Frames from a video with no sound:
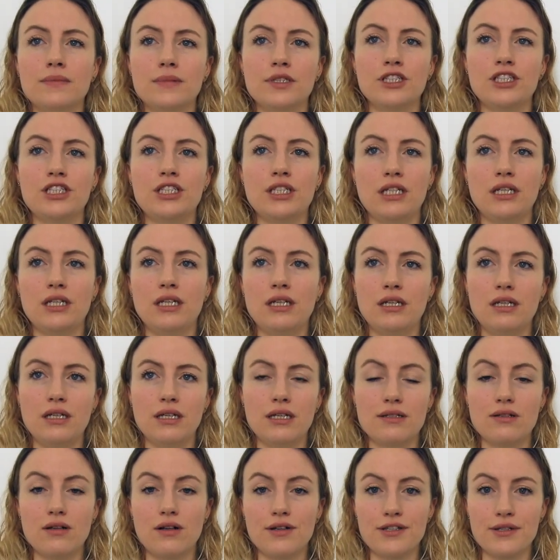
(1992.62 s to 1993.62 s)
She
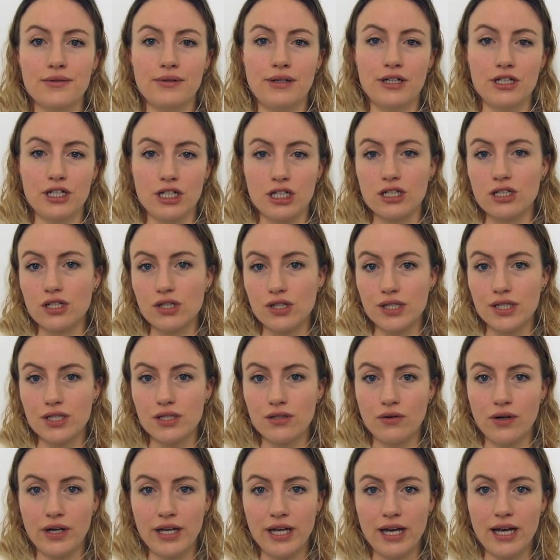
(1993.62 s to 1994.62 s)
is also allergic to
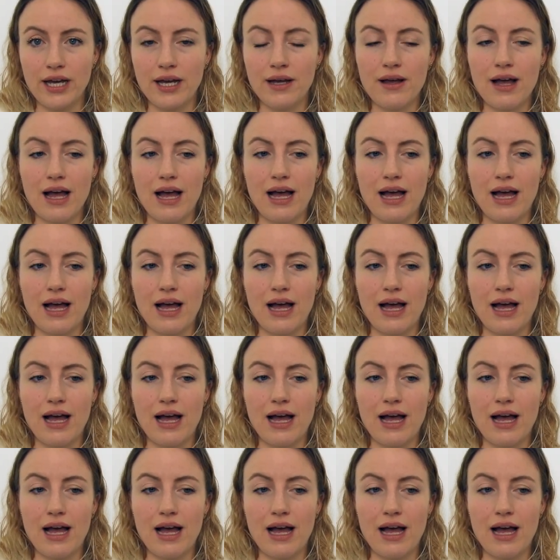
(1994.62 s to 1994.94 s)
soya,